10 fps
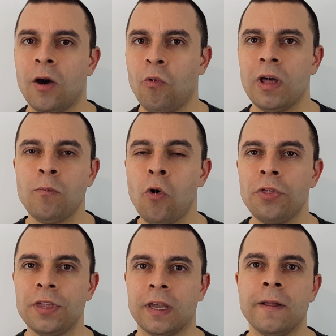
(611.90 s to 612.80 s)
And one more
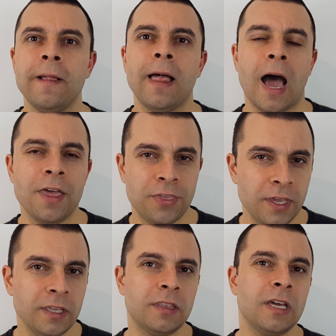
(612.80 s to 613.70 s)
thing, I
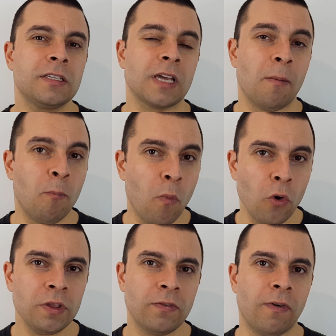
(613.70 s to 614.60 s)
think there's a
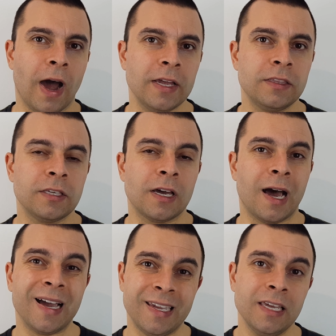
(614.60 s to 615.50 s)
modified,
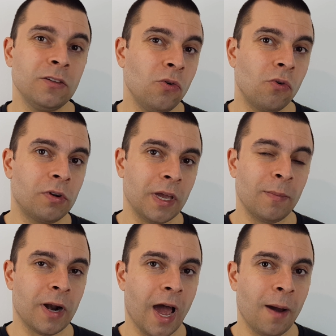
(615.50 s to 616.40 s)
again, Google
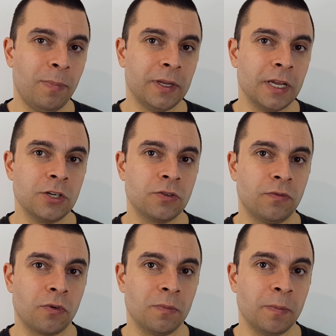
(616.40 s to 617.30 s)
Camera application
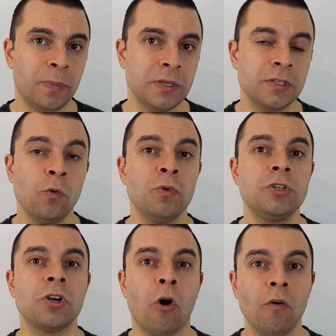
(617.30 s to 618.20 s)
from the Pixel,
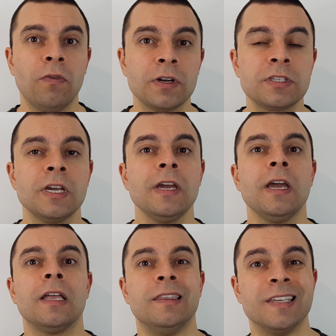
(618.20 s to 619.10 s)
which offers
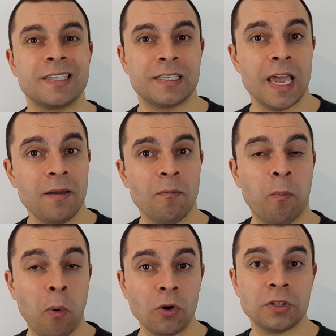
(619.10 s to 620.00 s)
the same
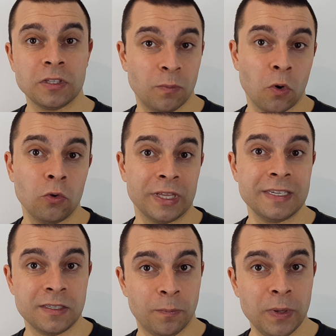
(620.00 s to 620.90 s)
portrait mode
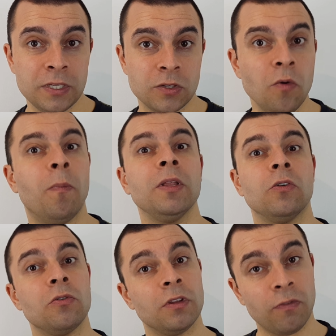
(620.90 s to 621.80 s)
as the Pixel, but
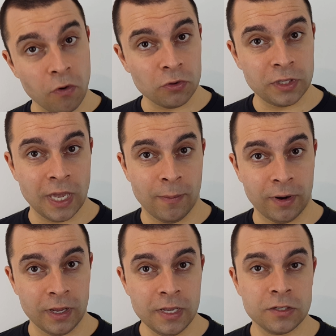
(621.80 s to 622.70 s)
on the front
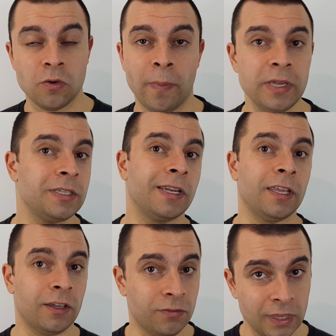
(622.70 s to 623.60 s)
camera. So basically,
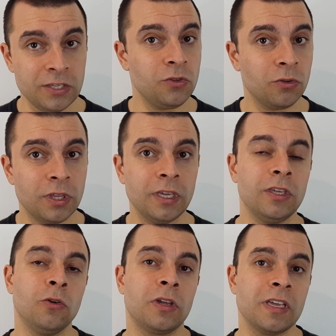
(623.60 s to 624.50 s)
if that's your thing,
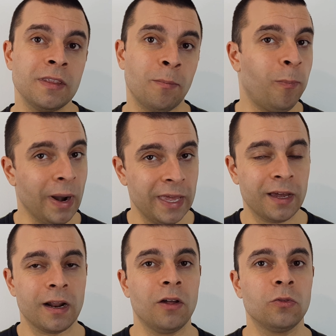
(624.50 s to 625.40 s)
you can play
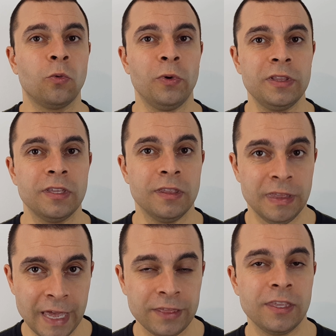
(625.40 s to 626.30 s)
around
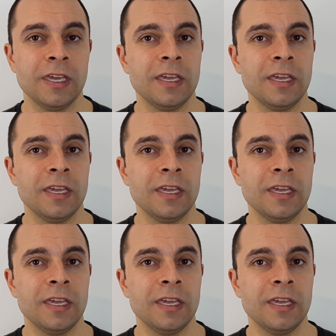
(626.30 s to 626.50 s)
with that